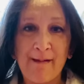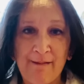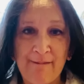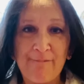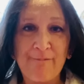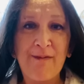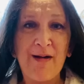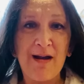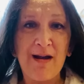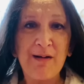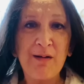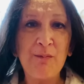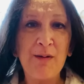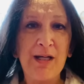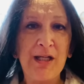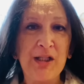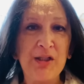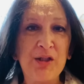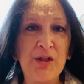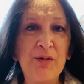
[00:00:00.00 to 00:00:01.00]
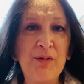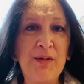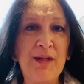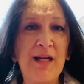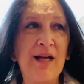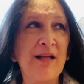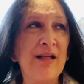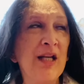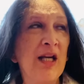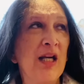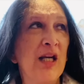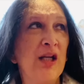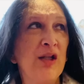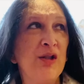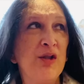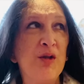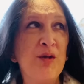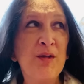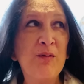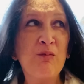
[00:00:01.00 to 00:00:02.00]
Find a way to do that.
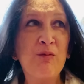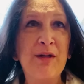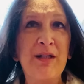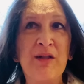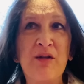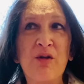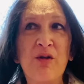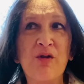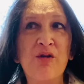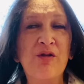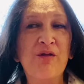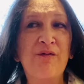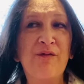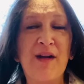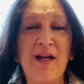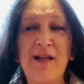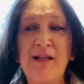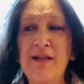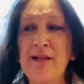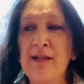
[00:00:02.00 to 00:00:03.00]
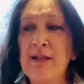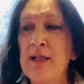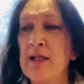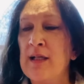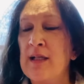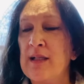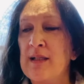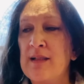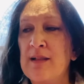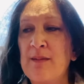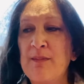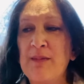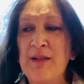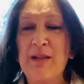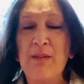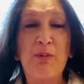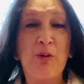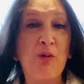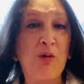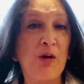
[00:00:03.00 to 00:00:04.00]
Do some research, find some
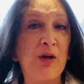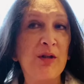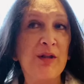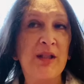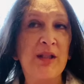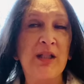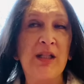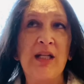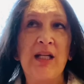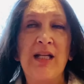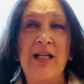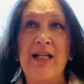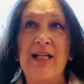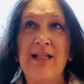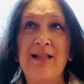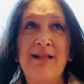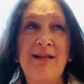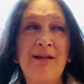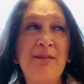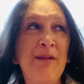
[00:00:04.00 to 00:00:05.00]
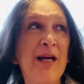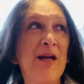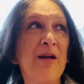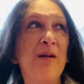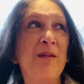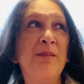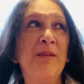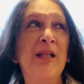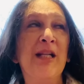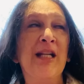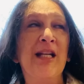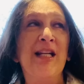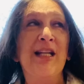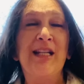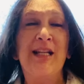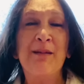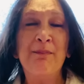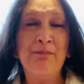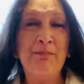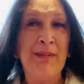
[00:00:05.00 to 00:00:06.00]
support, get some help,
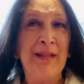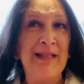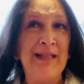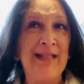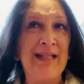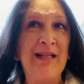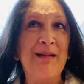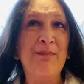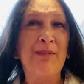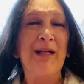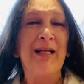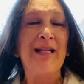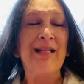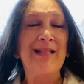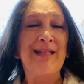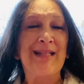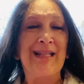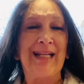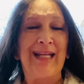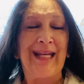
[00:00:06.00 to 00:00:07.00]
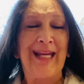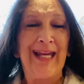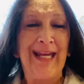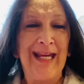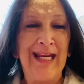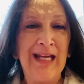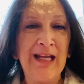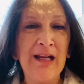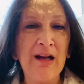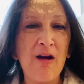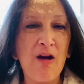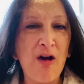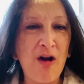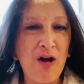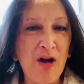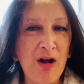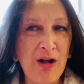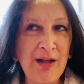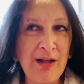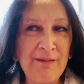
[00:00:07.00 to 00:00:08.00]
get busy, because the key to
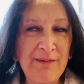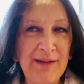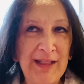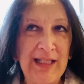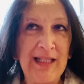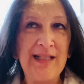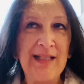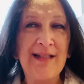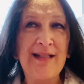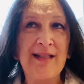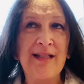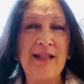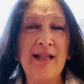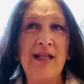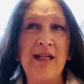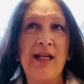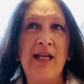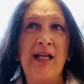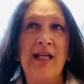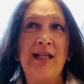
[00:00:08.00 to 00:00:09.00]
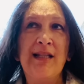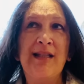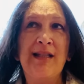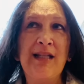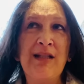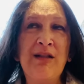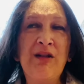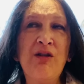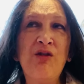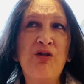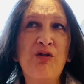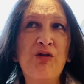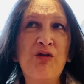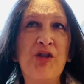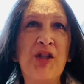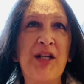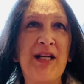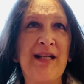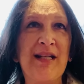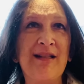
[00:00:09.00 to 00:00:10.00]
all of this is your
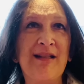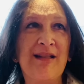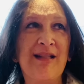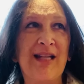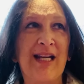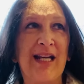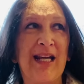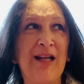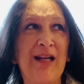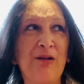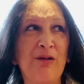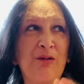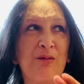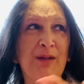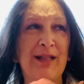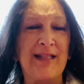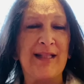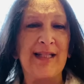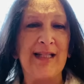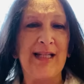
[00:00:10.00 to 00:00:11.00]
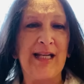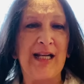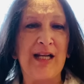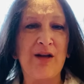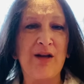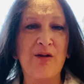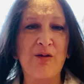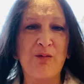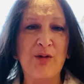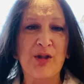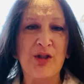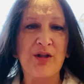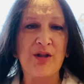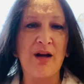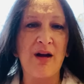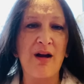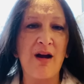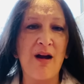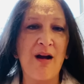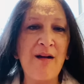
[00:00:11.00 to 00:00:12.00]
chance to heal what's in here, which
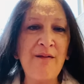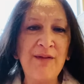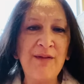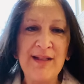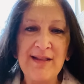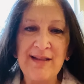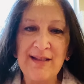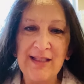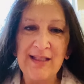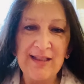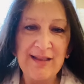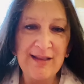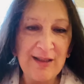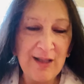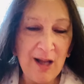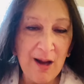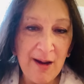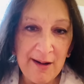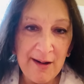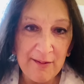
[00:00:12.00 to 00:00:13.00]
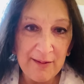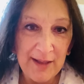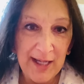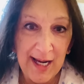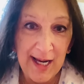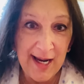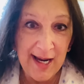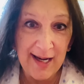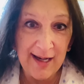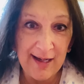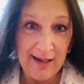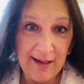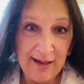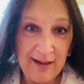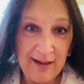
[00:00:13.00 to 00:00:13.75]
obviously is not okay,